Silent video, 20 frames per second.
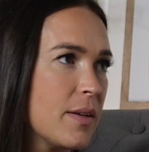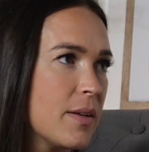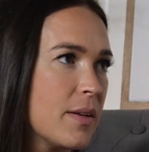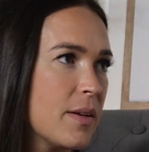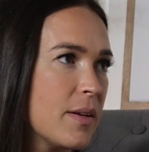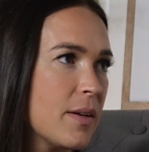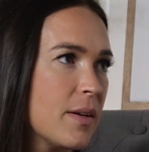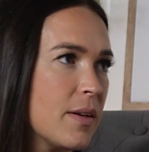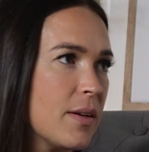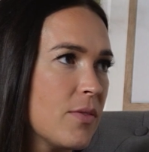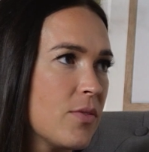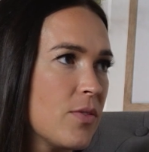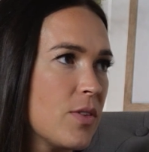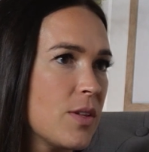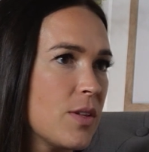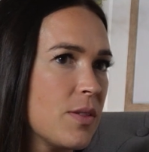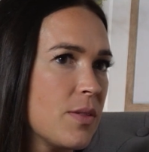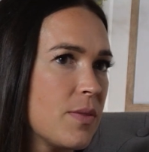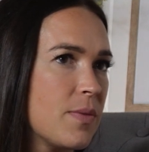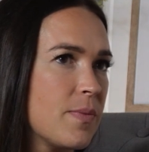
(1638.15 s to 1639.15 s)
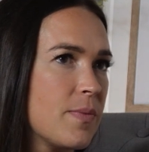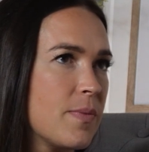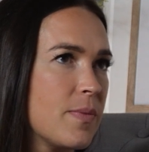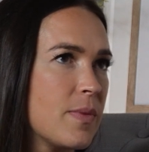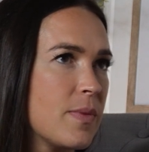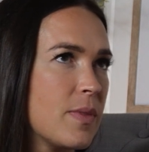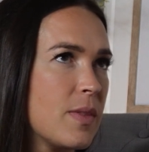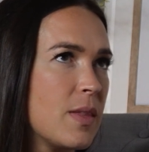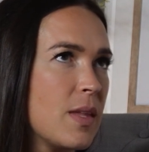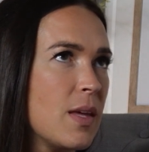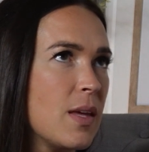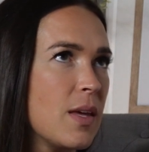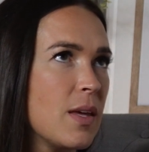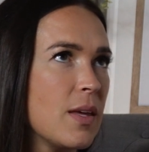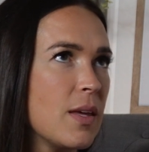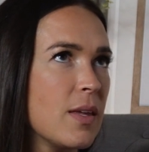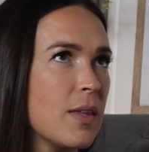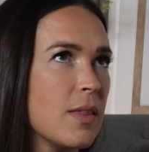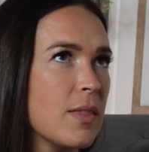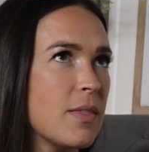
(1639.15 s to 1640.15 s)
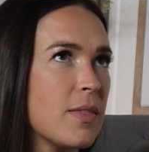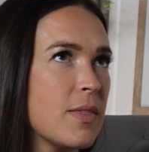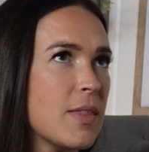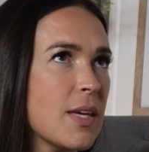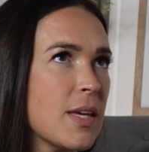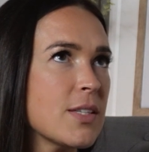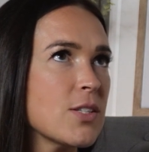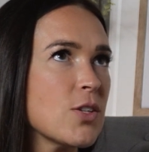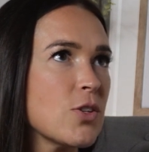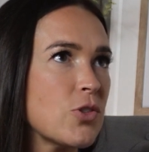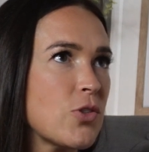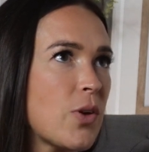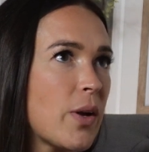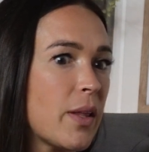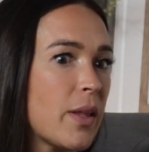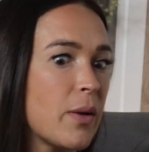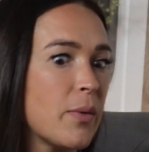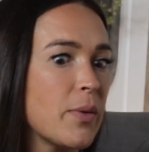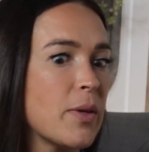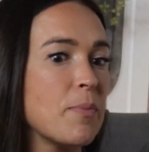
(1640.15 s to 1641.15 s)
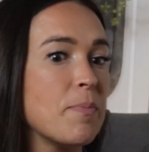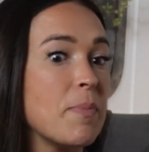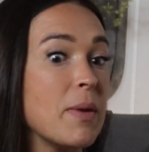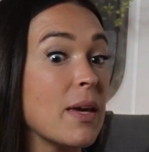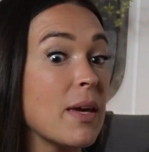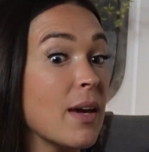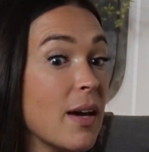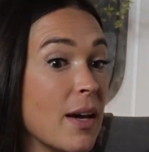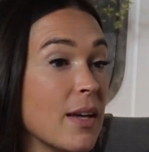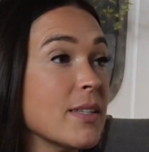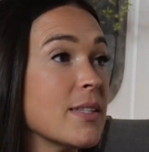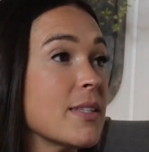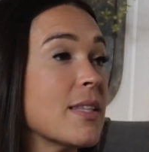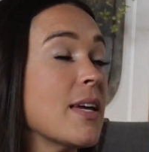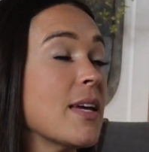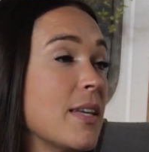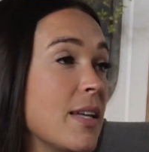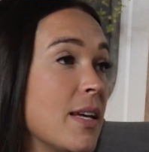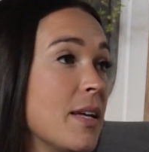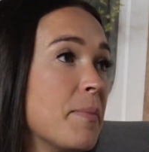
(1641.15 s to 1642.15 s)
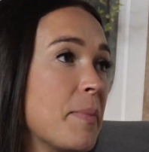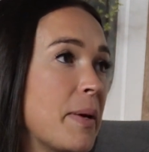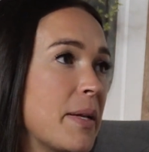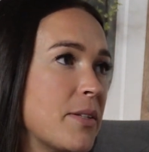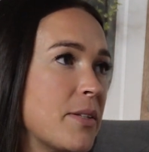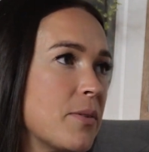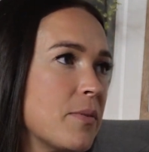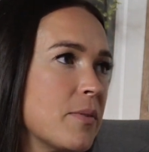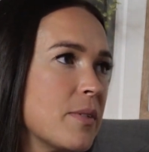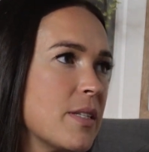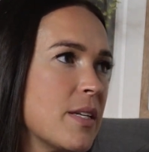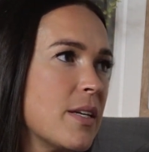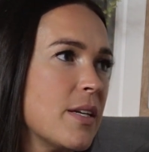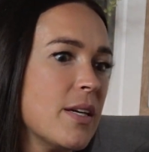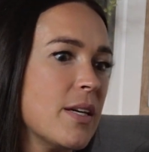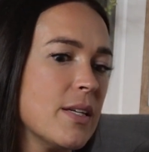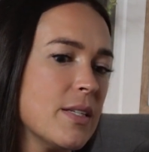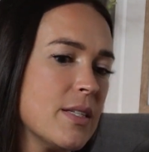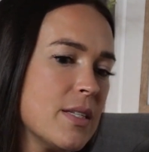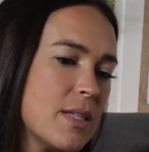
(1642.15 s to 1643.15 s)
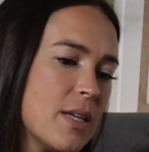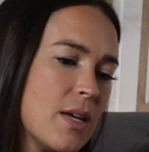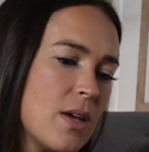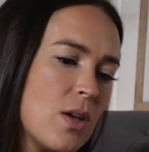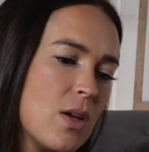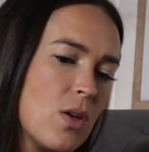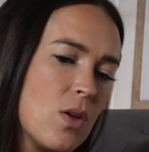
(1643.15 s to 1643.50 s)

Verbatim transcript: yeah, of the the things they're struggling with because they need mental resilience.